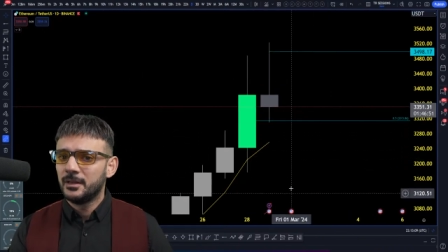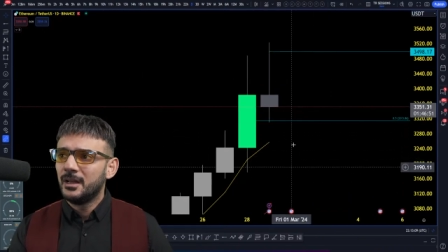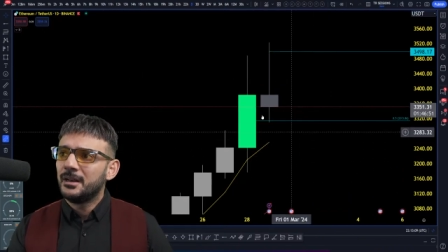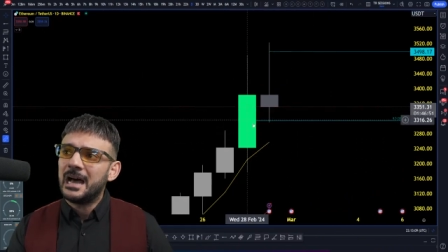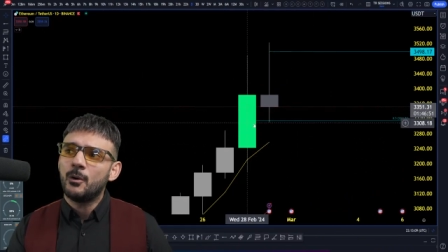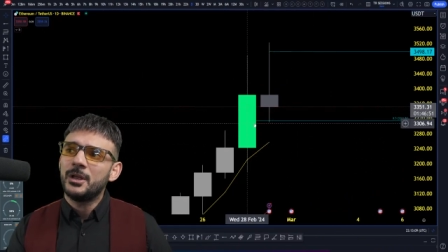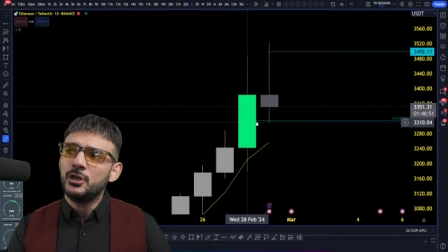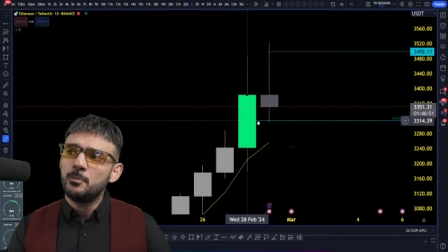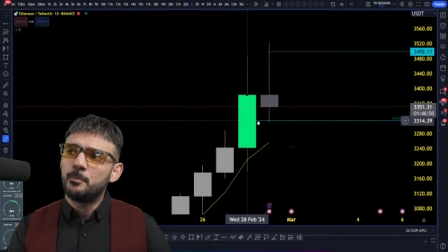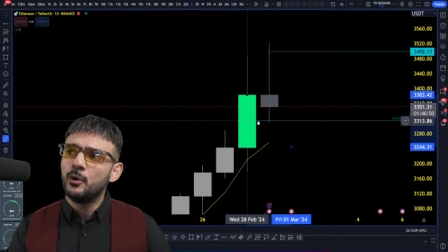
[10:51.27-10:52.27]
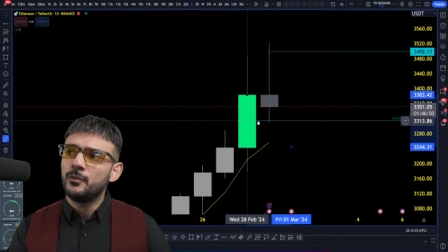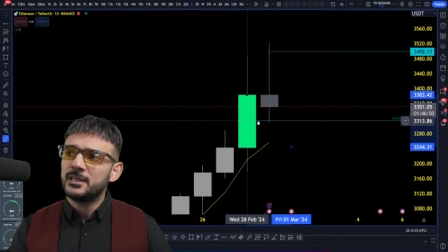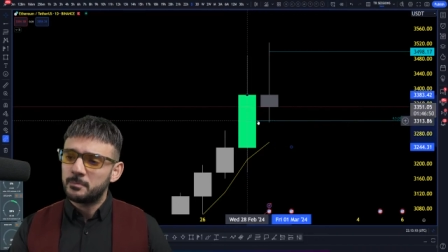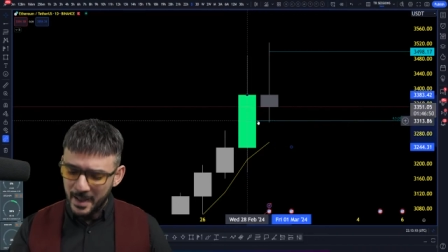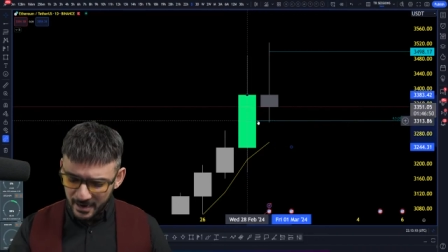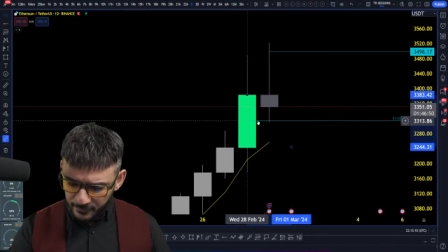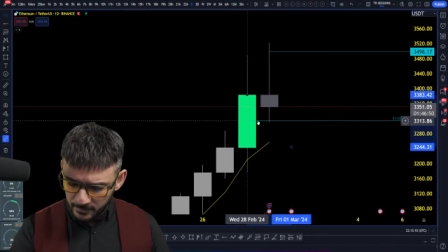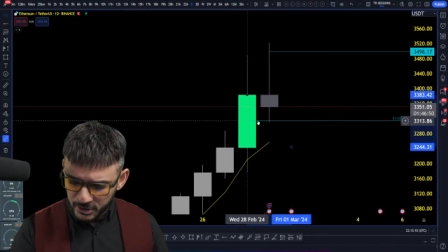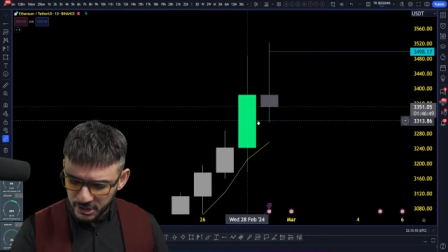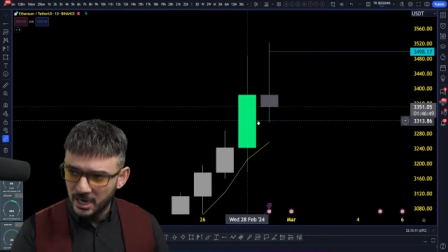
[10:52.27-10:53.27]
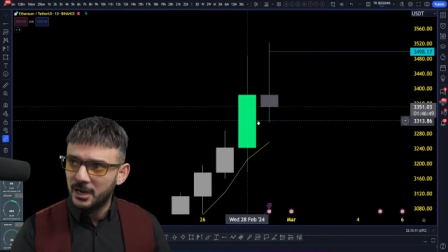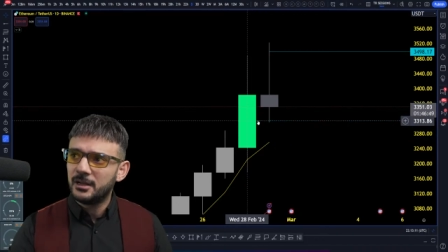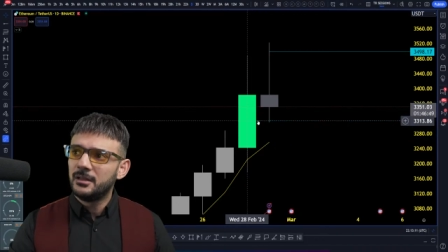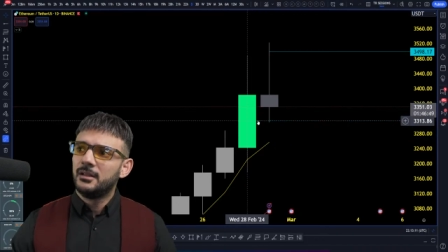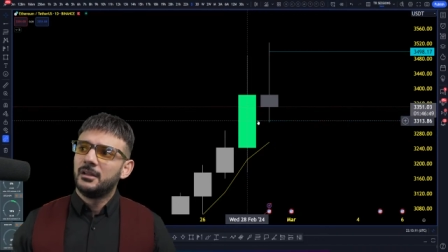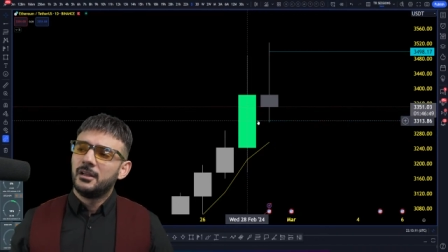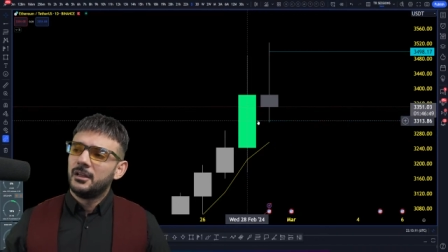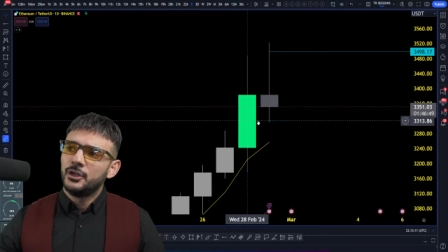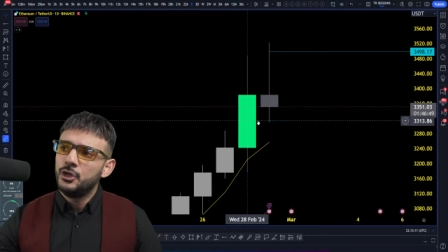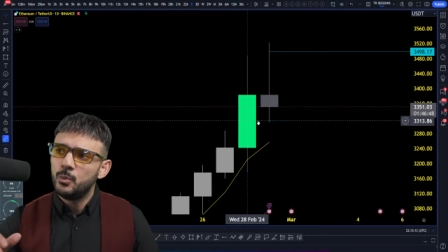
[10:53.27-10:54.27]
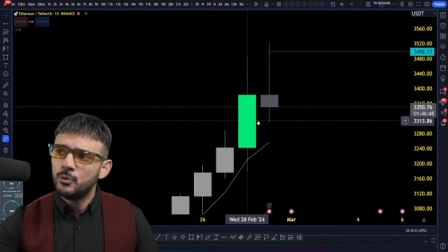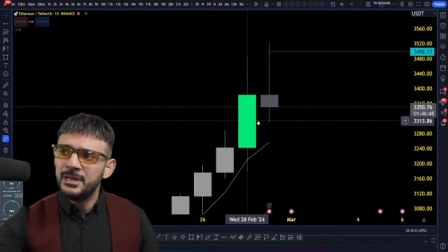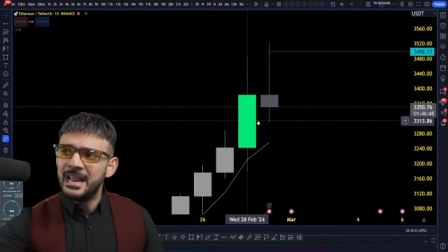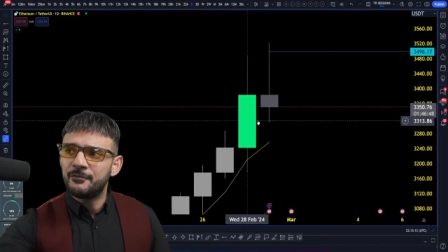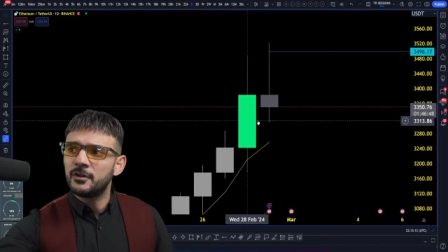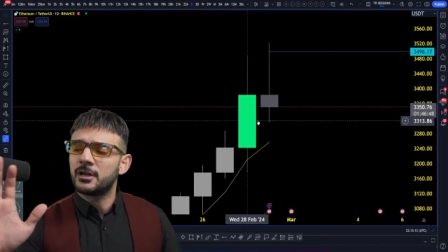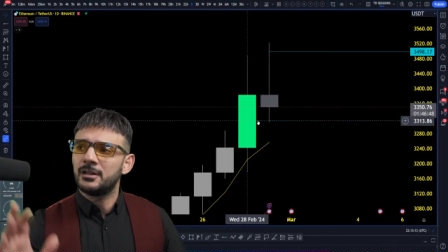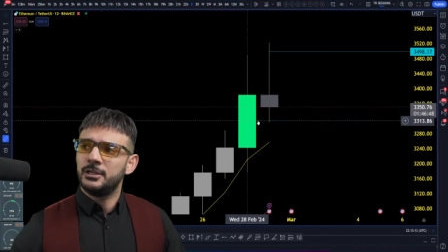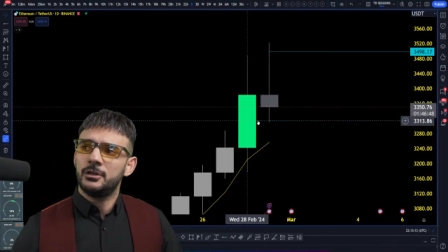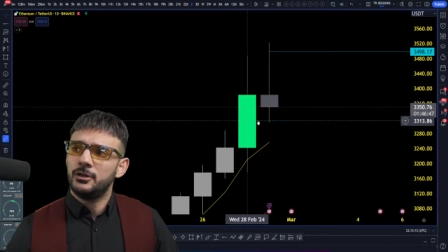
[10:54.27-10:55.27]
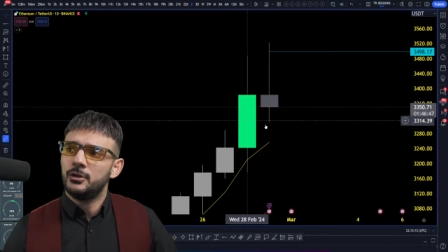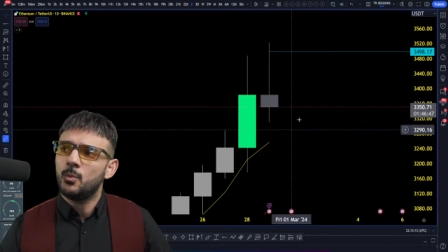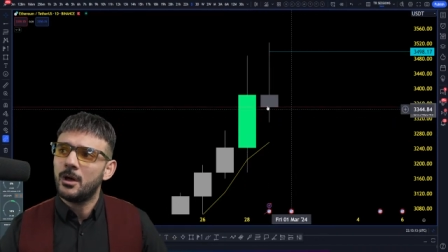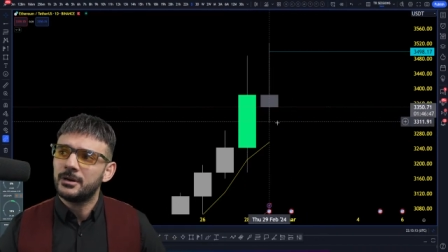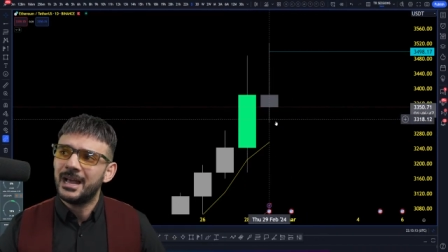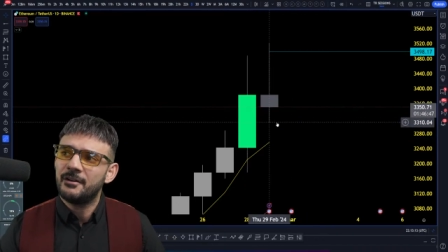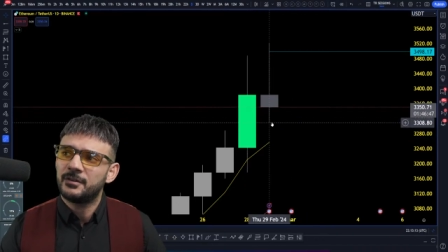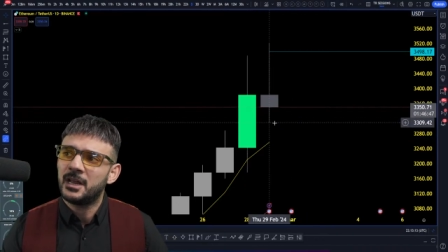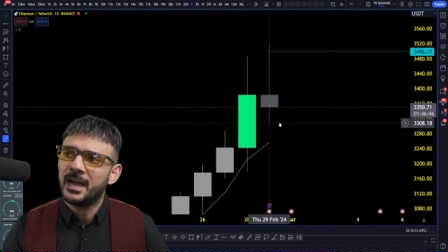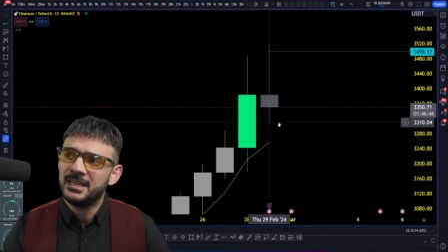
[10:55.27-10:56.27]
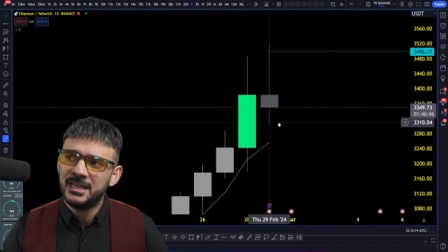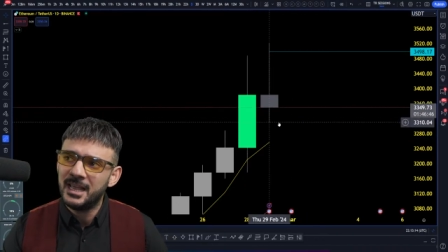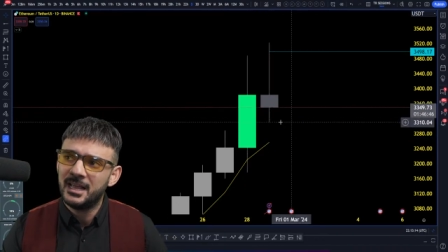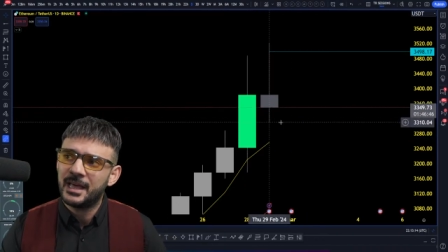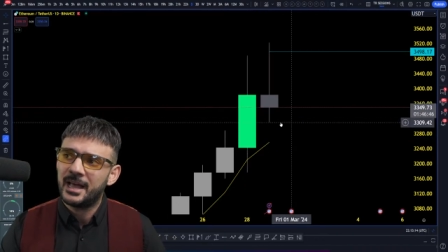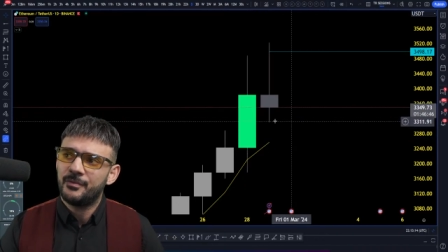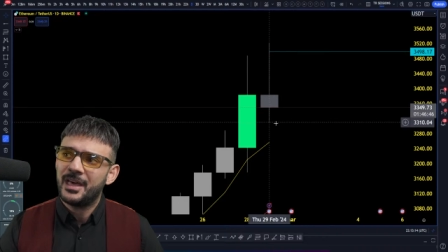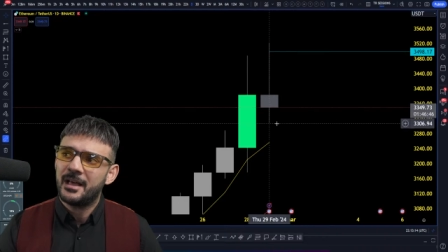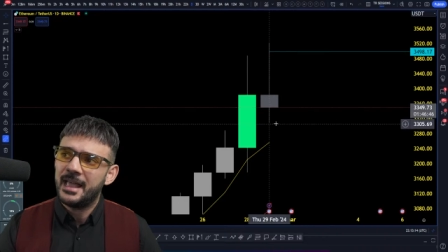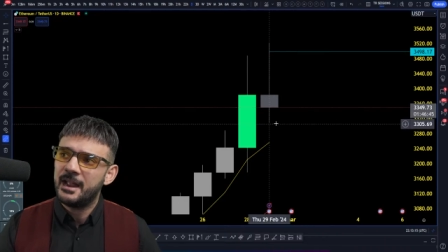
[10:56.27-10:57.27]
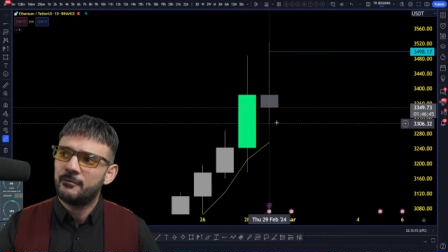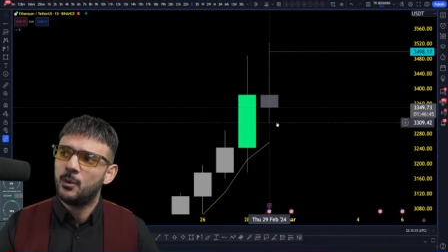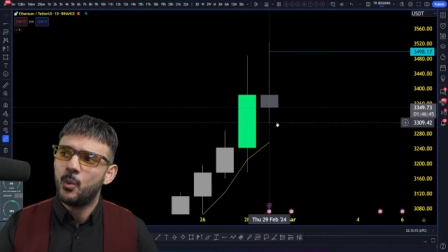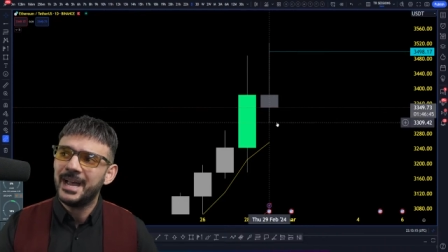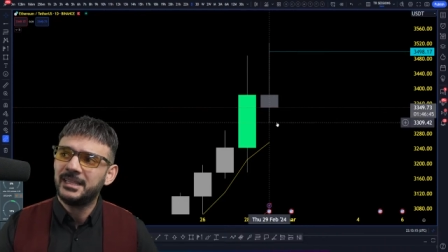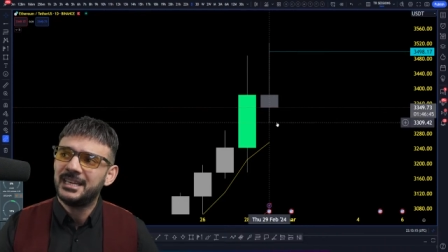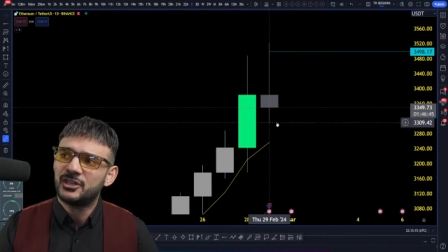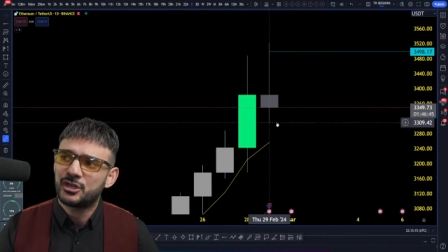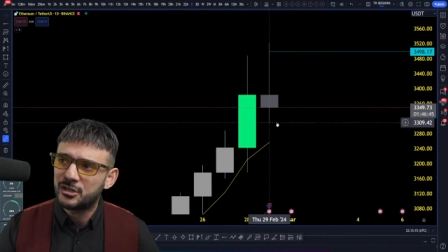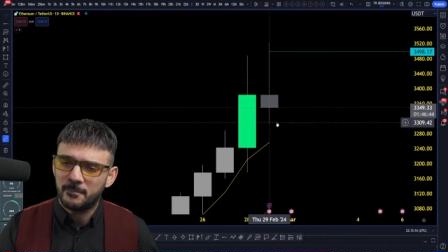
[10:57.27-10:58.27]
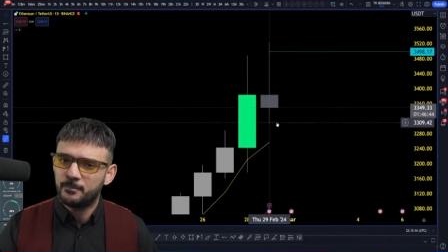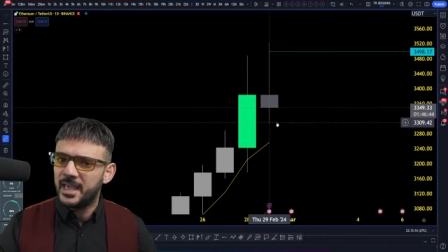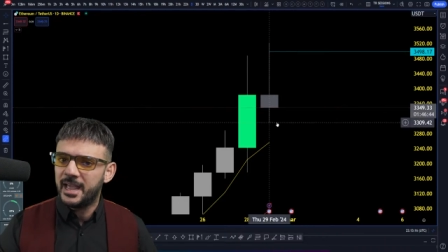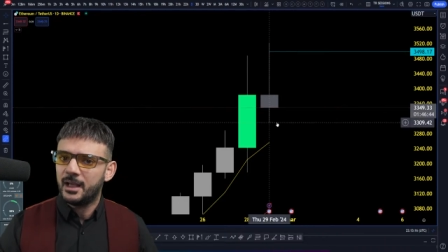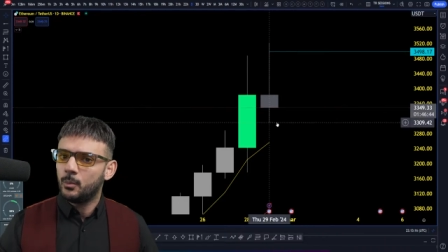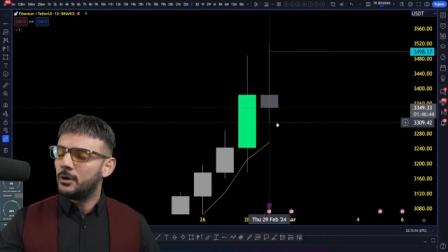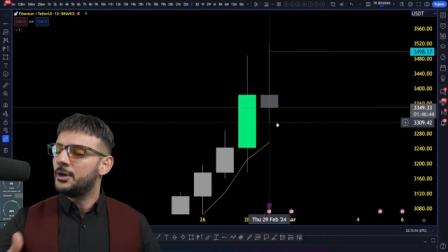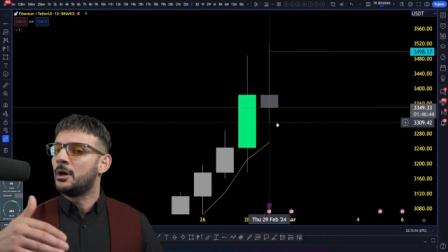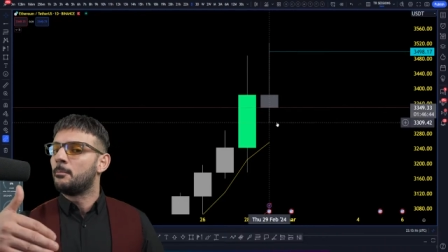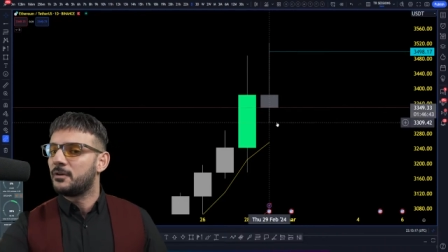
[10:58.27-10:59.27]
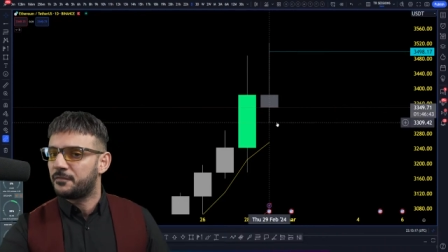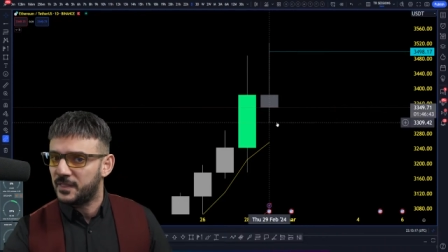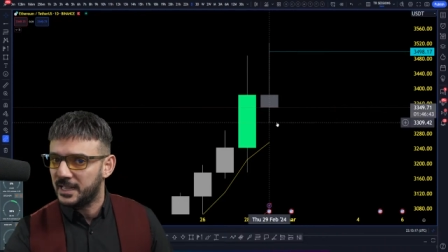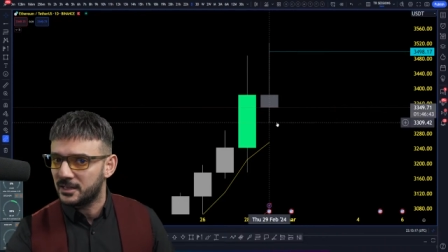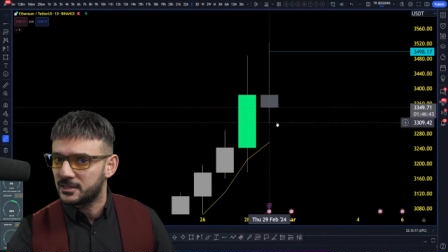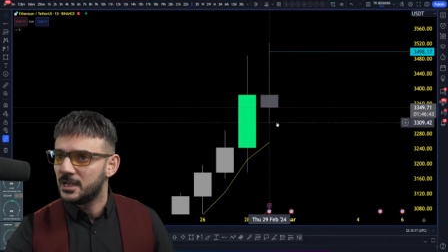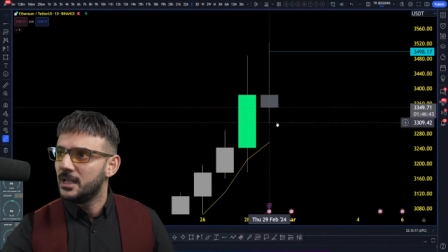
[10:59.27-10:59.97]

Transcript: Now, when you pull this back from the chart, you will never, you won't have an idea that that area. Why did it stop there? Well, a number of things.